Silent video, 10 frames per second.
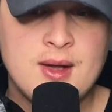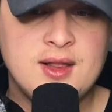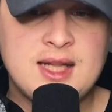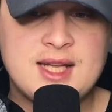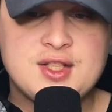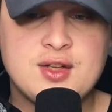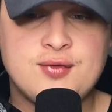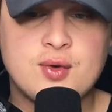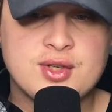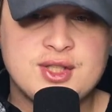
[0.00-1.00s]
the less the
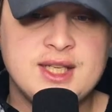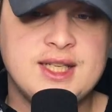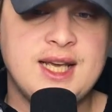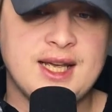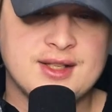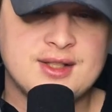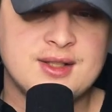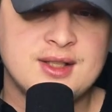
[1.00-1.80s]
forcing gets.